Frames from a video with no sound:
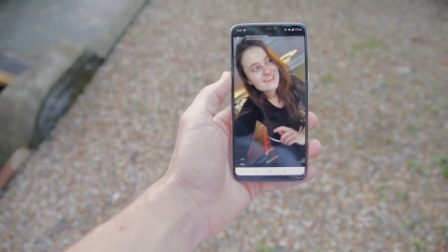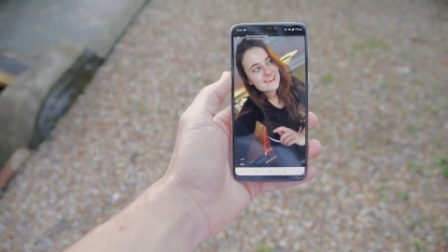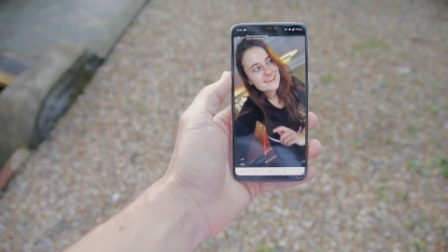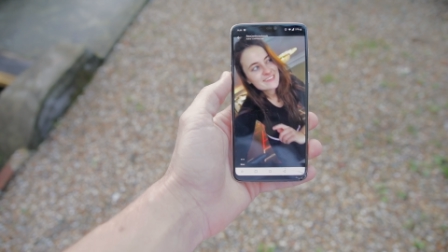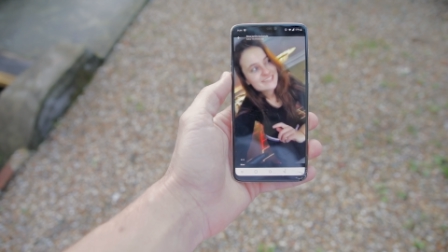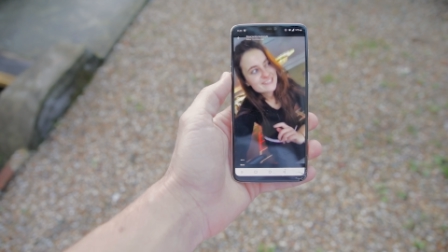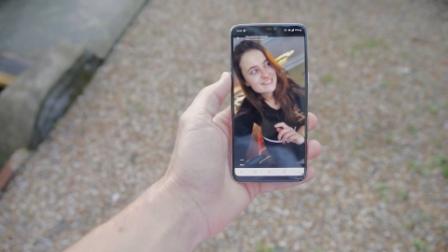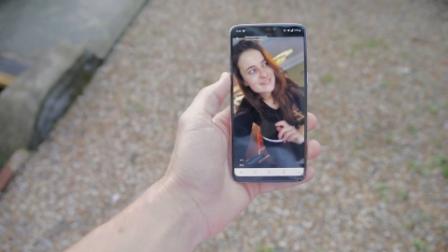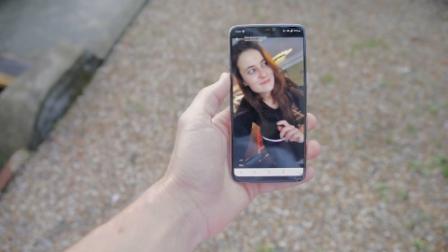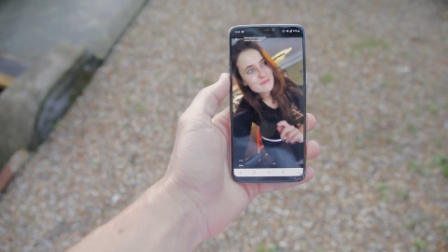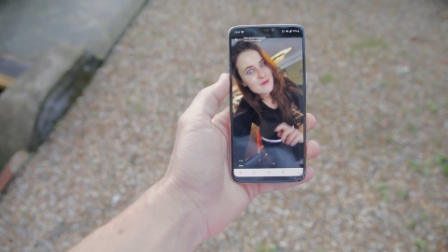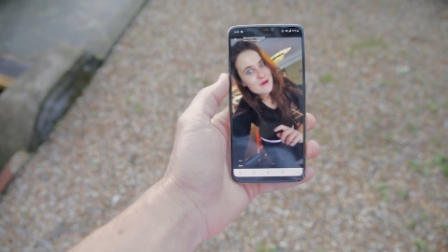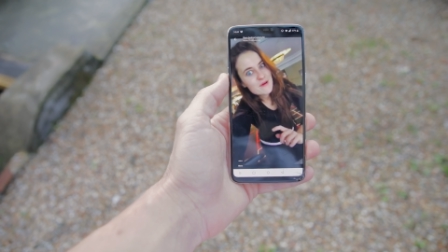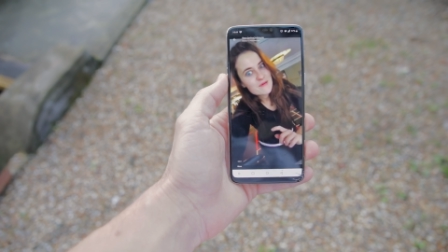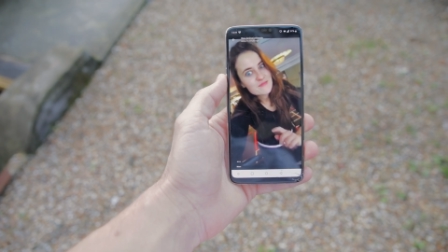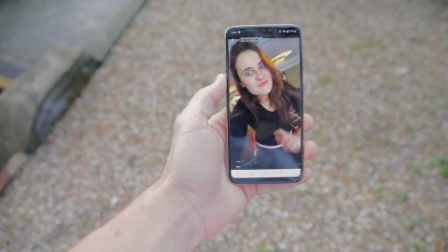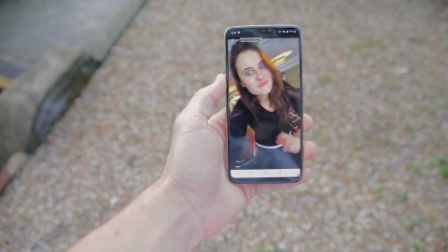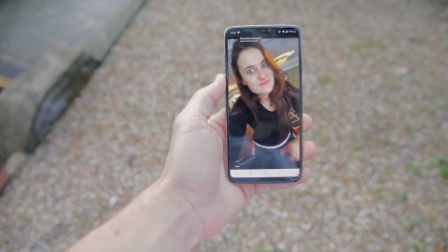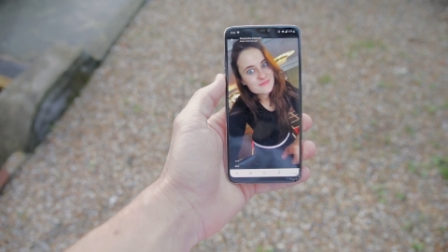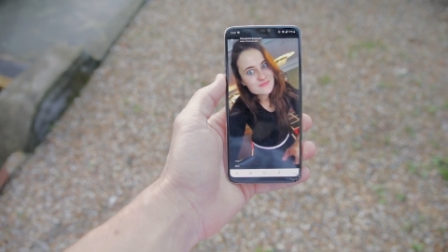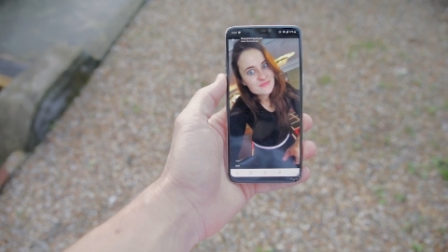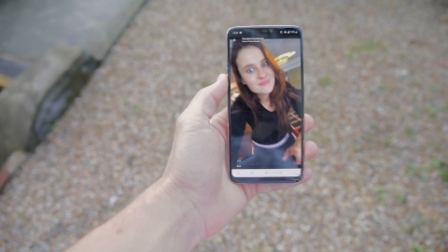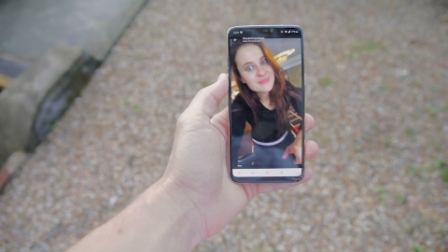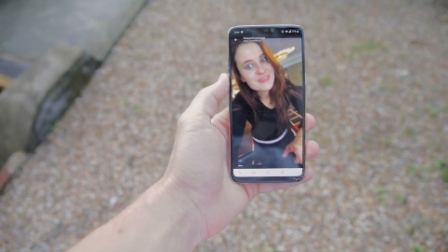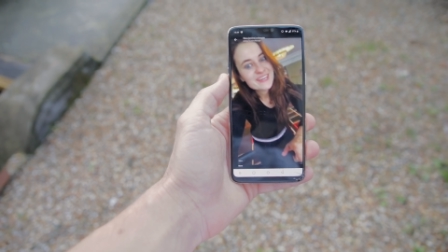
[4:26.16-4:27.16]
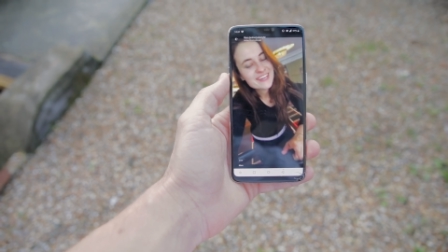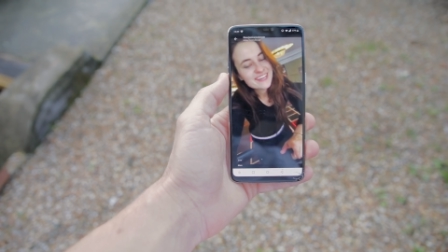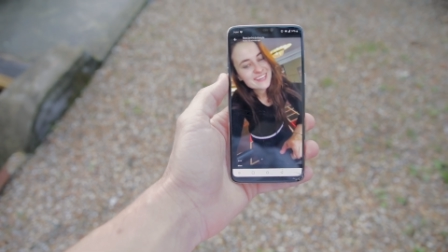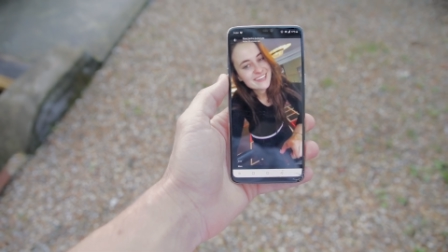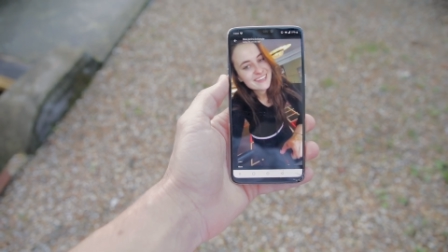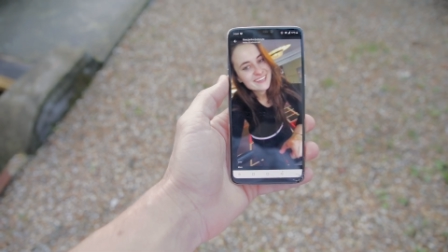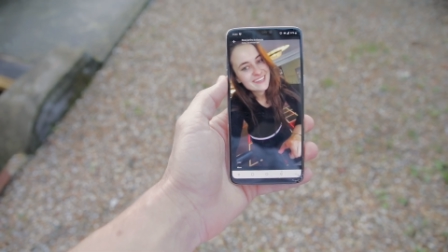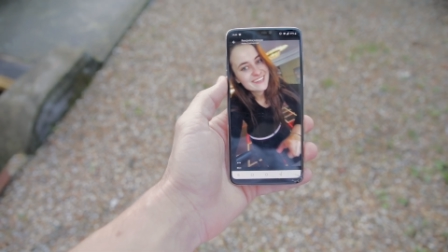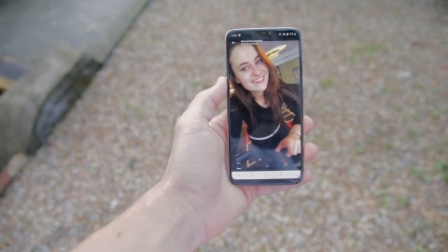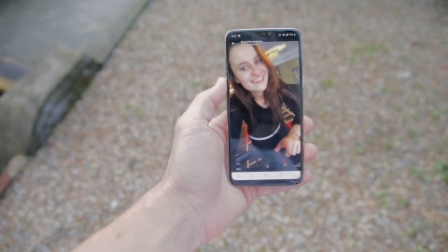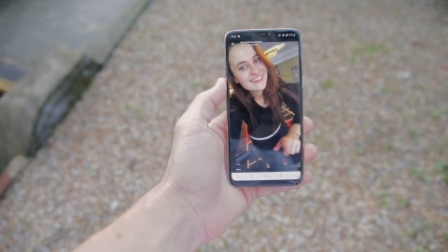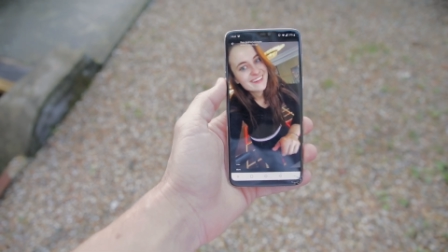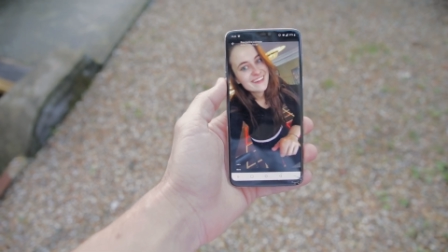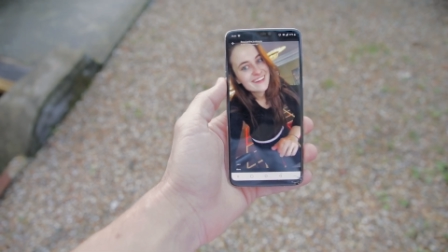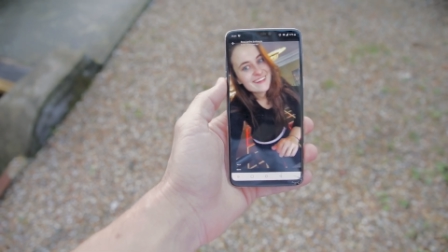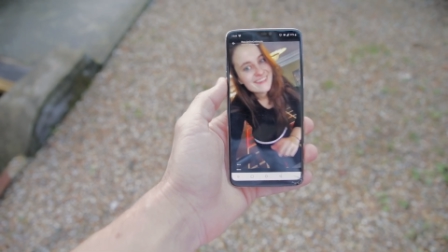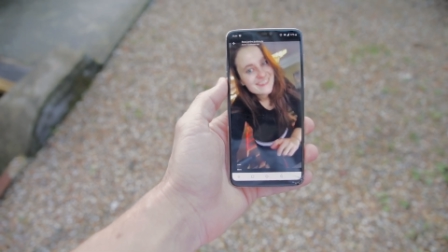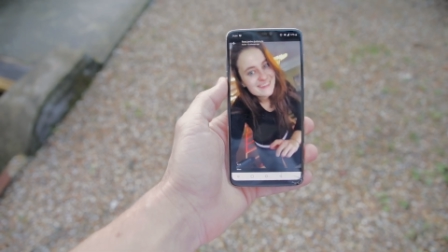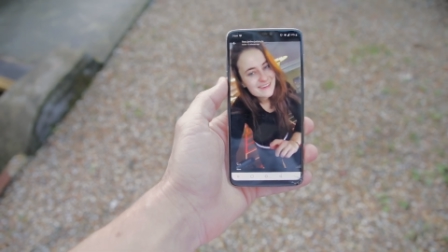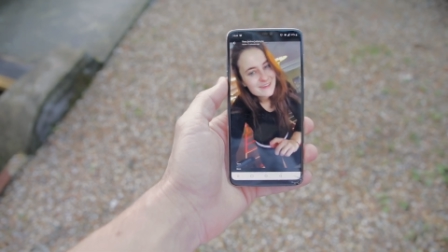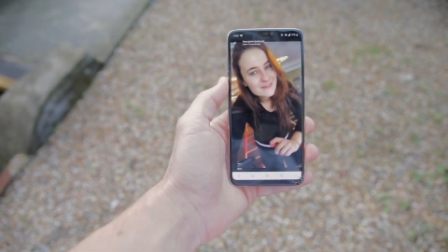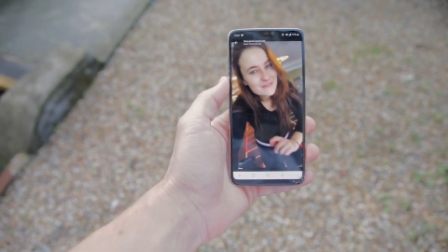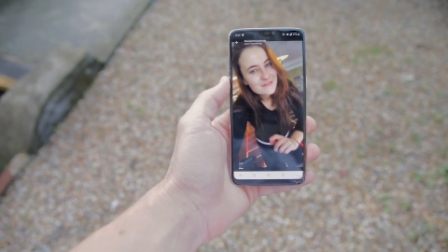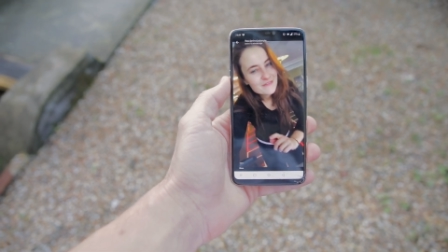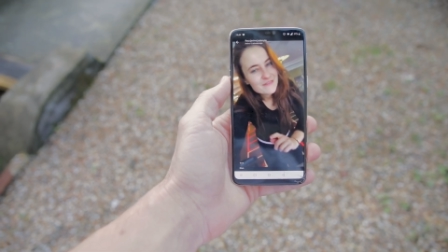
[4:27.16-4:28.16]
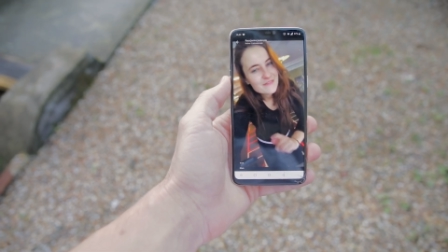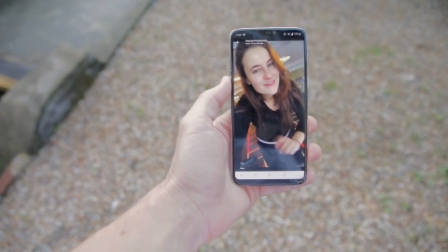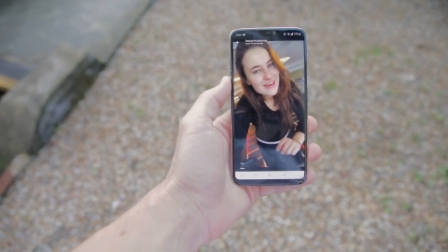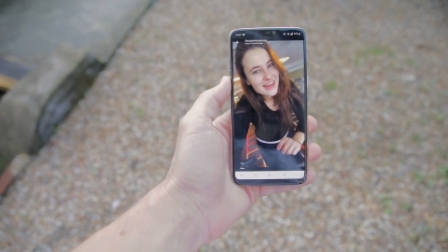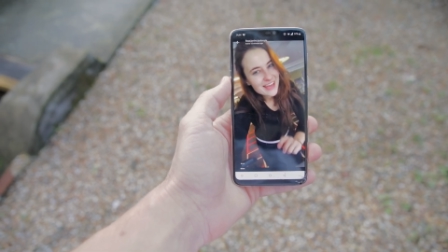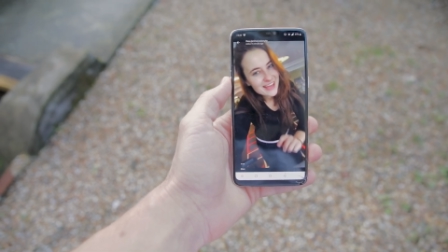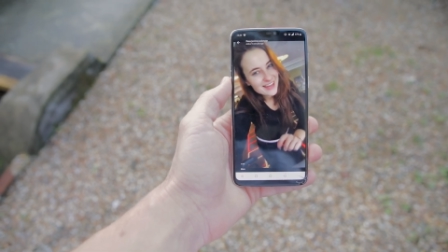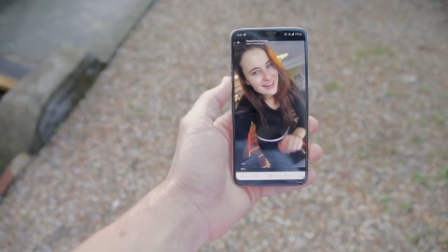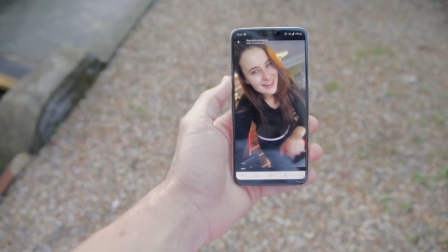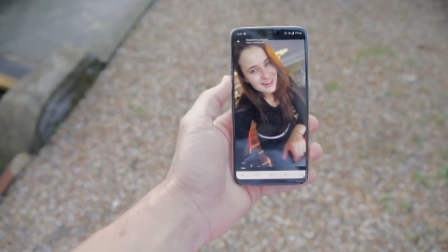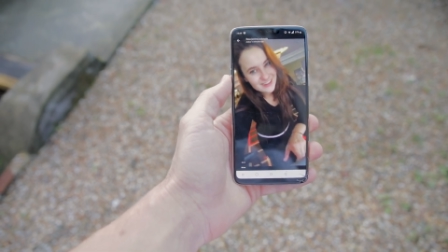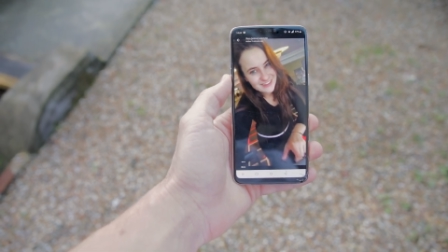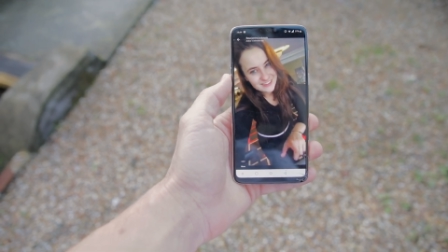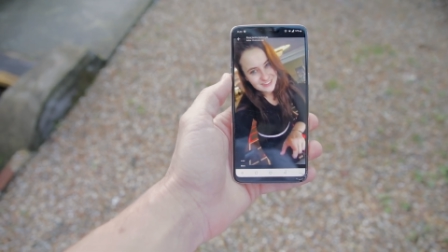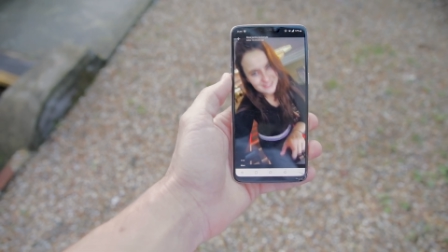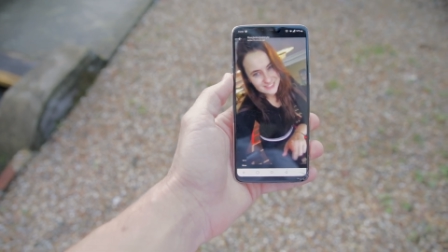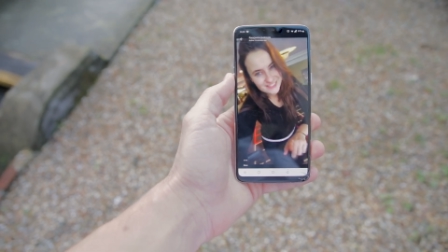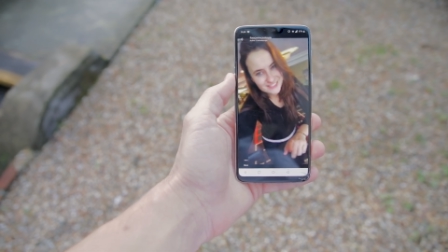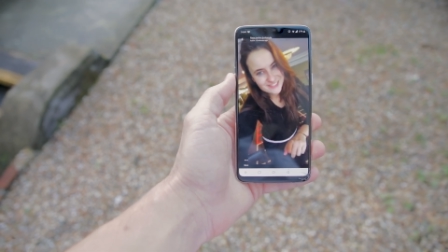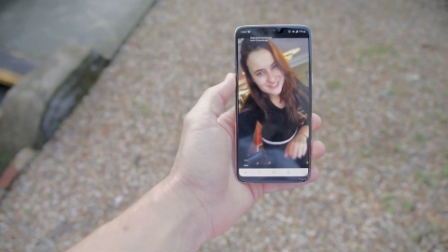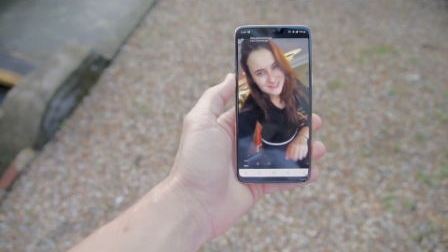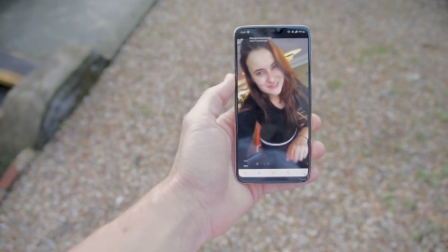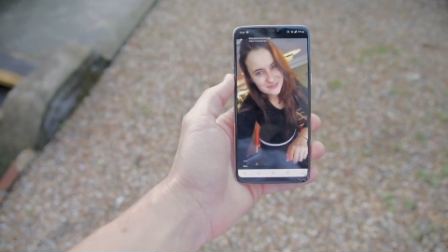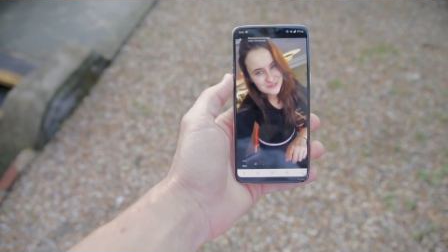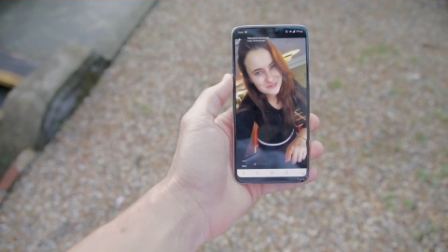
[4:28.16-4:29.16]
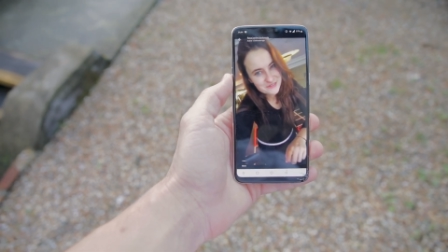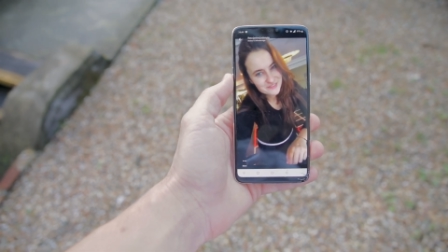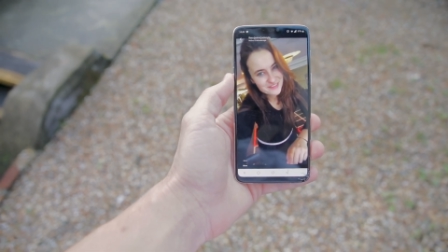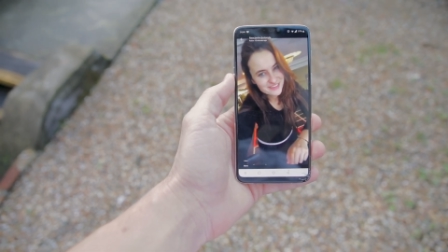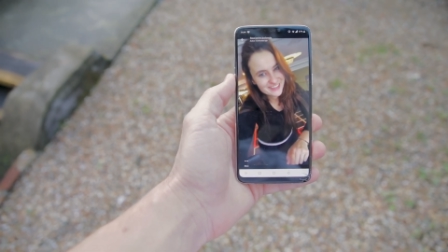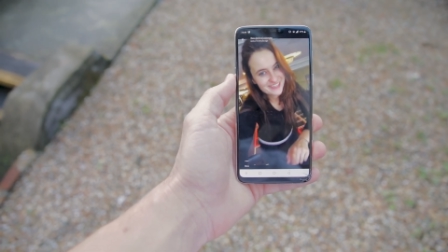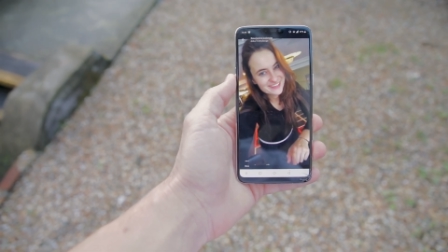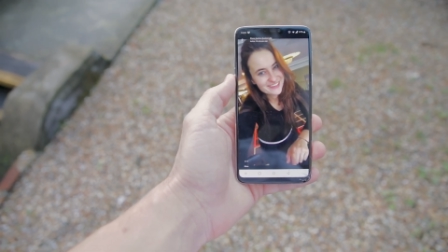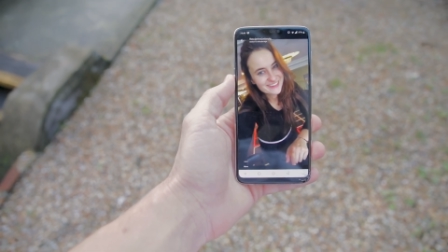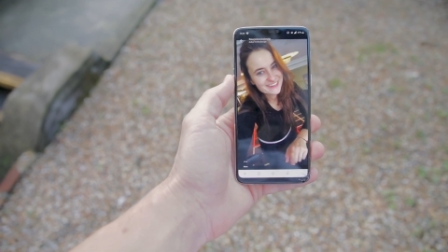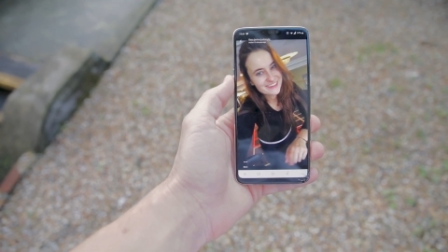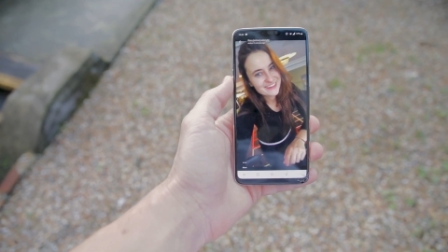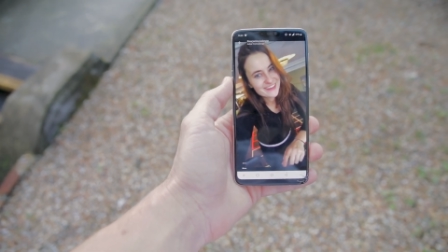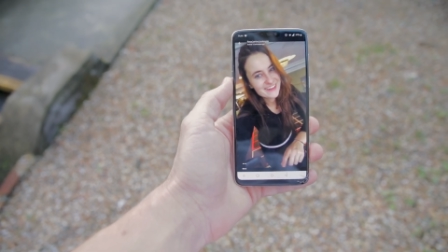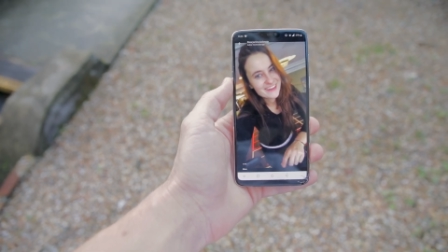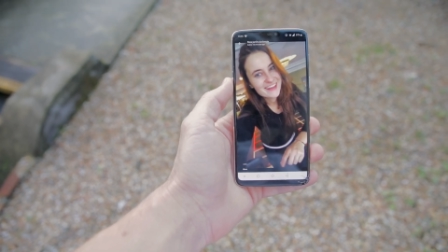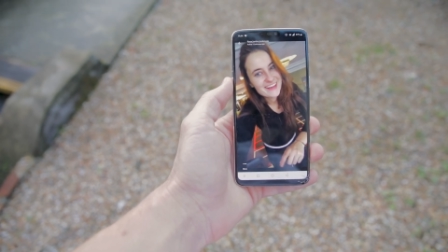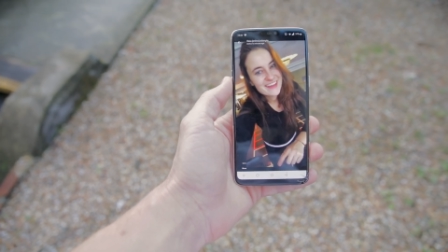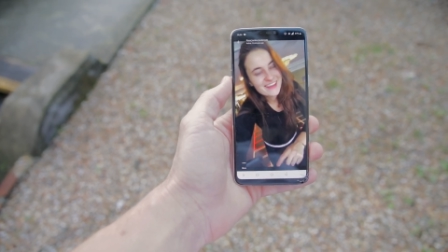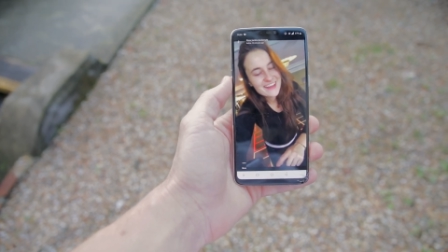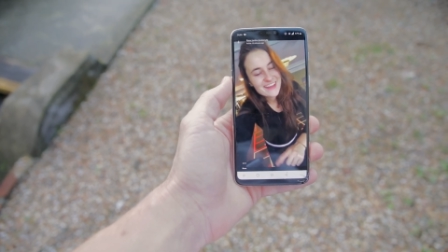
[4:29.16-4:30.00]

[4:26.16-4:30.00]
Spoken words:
It's about me failing this new thing.